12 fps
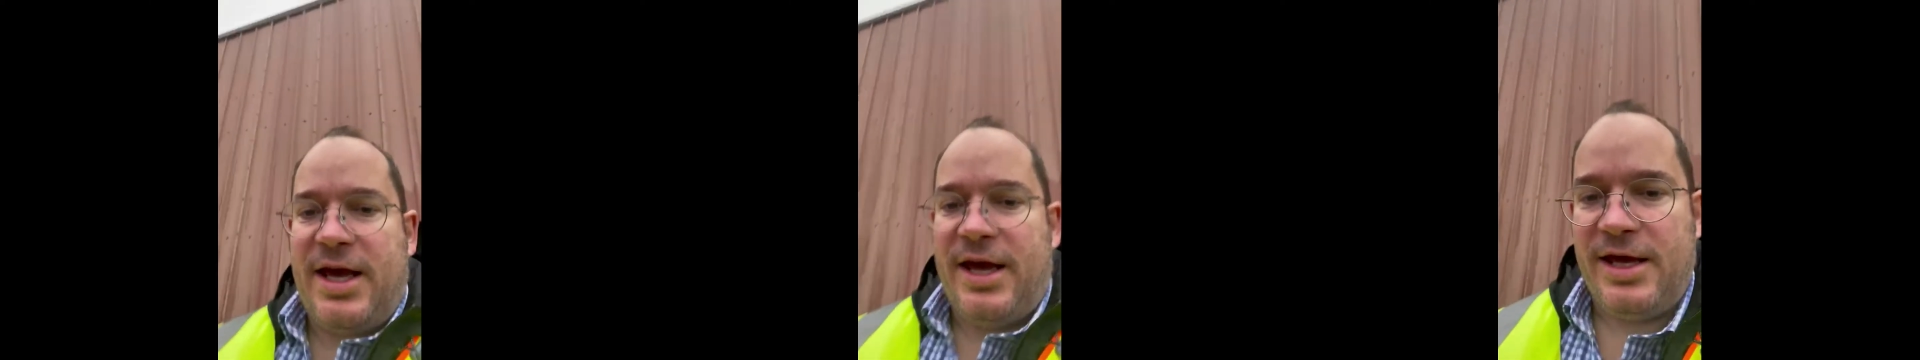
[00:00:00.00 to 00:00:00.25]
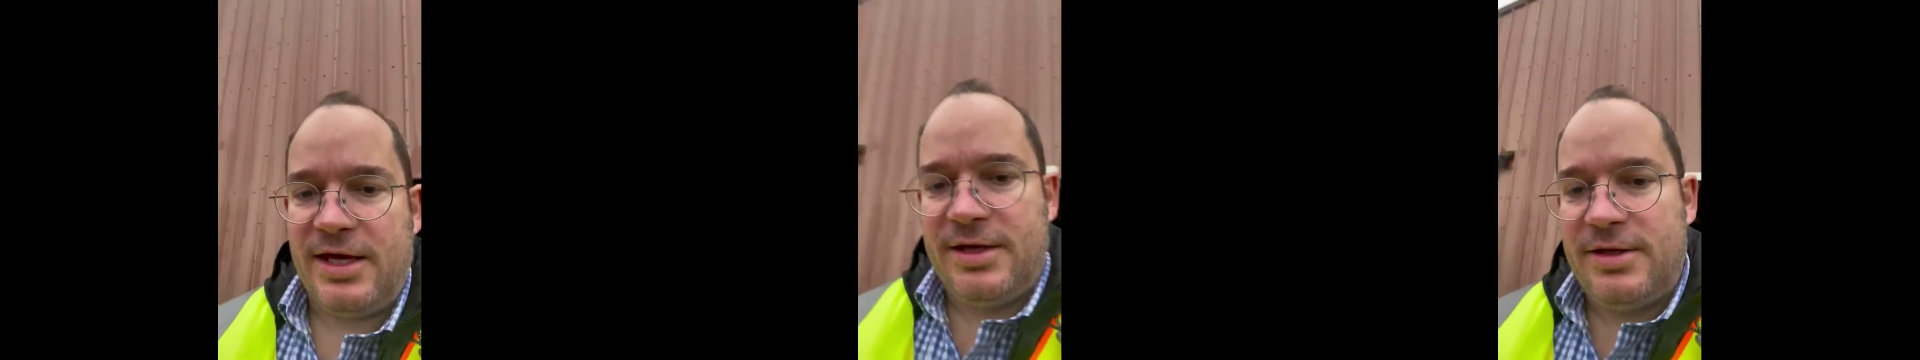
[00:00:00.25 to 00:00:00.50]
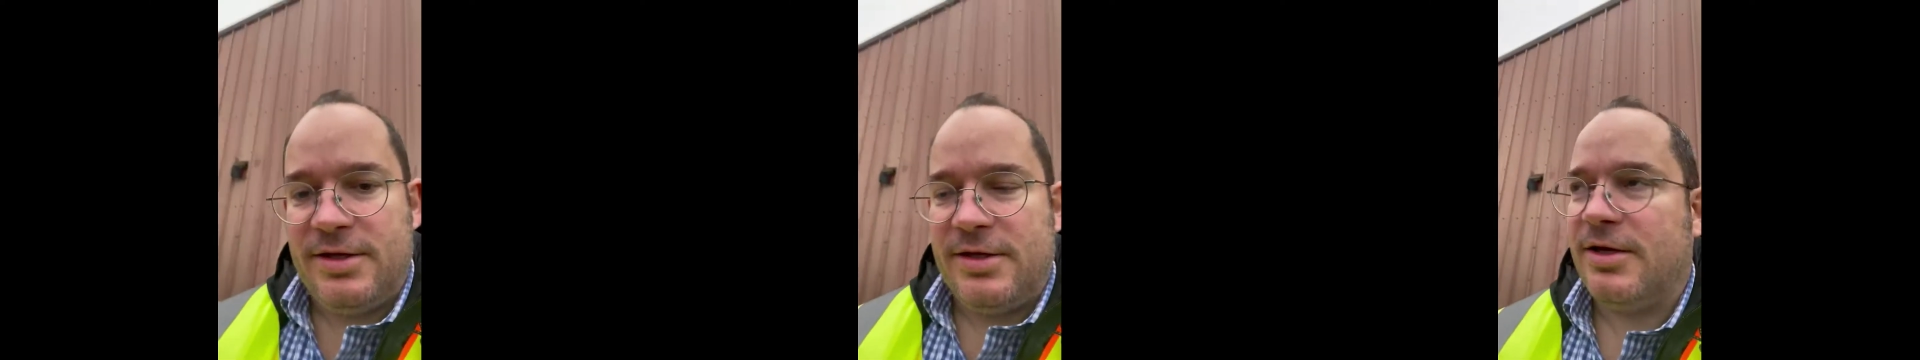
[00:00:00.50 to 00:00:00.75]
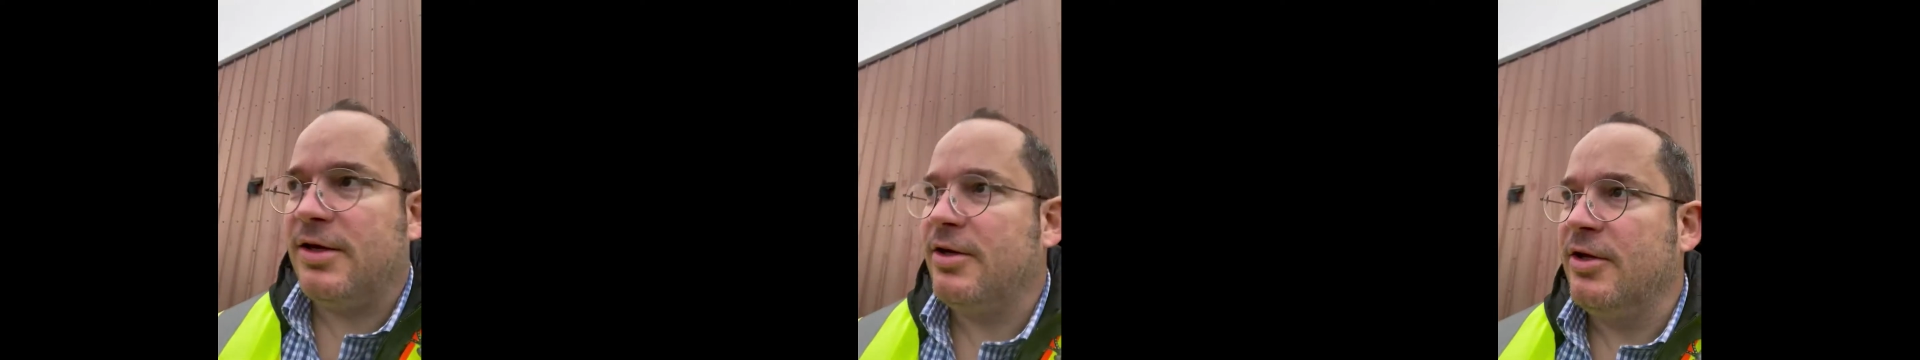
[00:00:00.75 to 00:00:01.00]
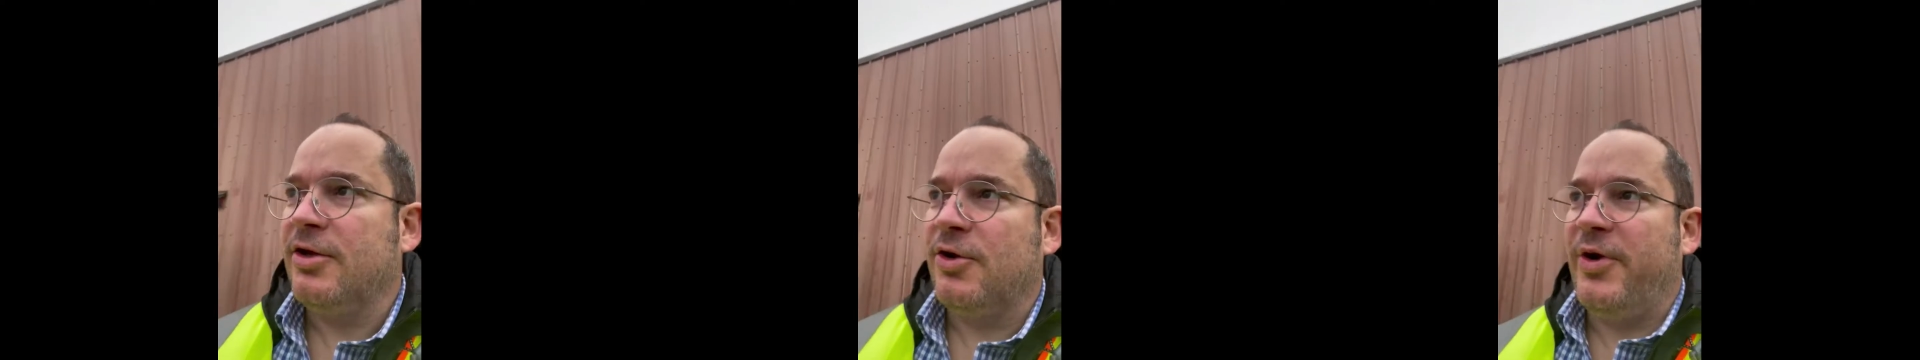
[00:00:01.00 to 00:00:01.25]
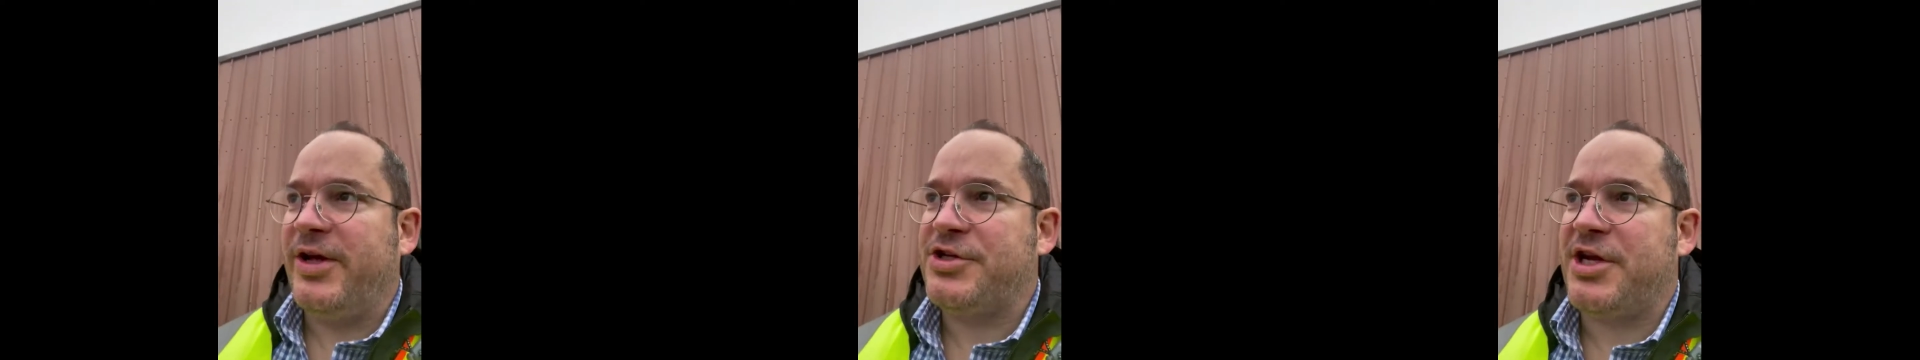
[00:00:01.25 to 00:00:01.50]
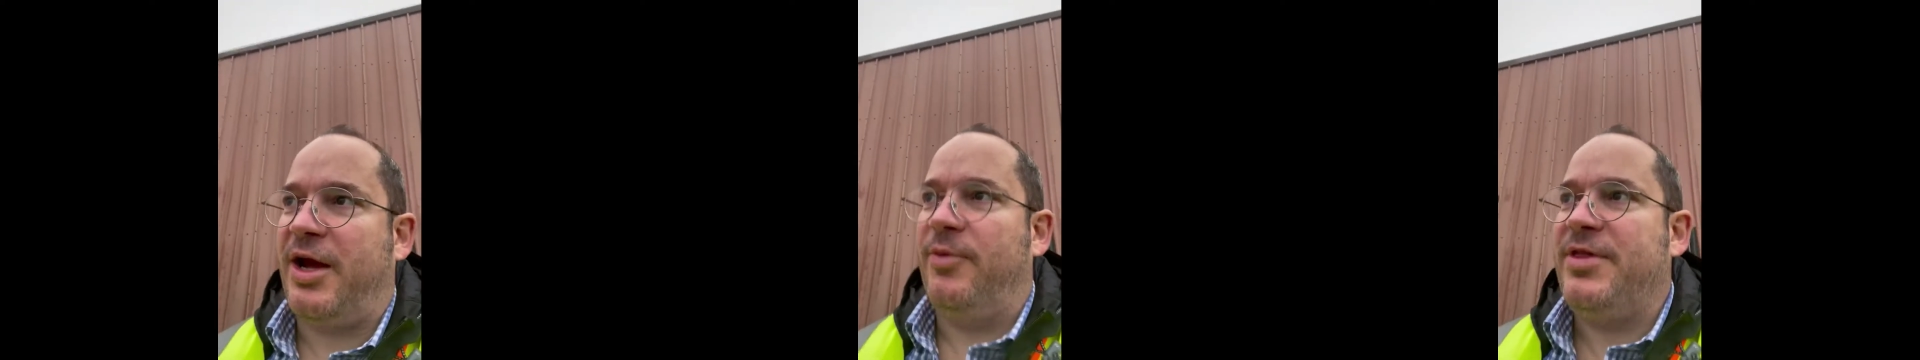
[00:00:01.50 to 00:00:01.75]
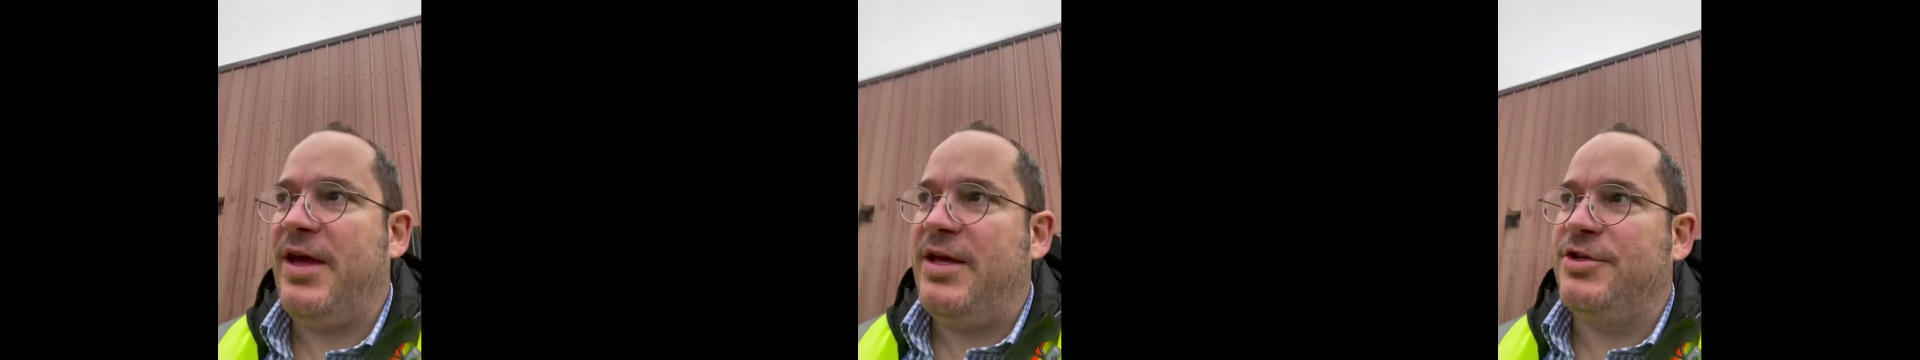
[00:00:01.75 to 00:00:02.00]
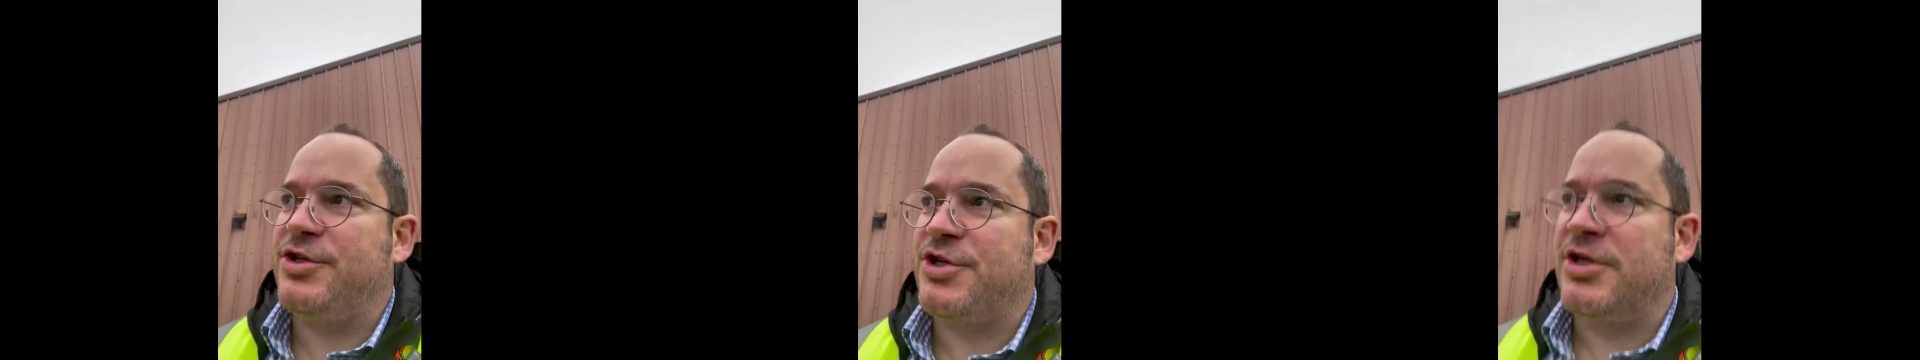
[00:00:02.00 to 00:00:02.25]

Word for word: a quick chat with H,